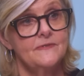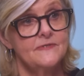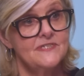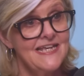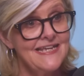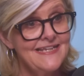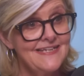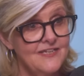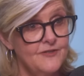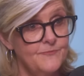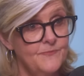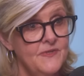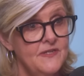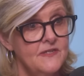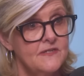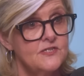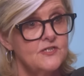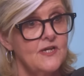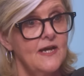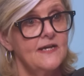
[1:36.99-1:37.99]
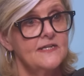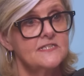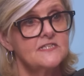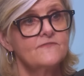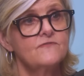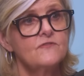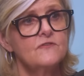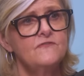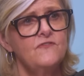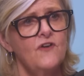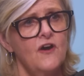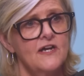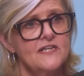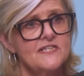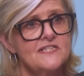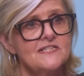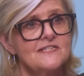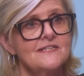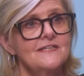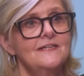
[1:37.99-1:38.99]
team to ask for
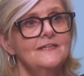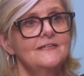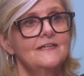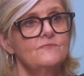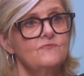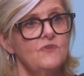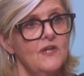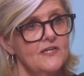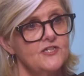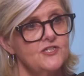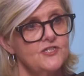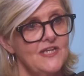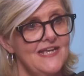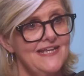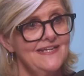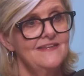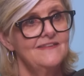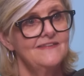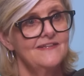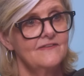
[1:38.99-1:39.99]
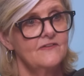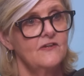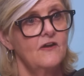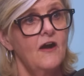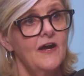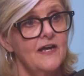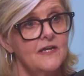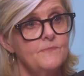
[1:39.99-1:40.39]
advice in relation to anything that I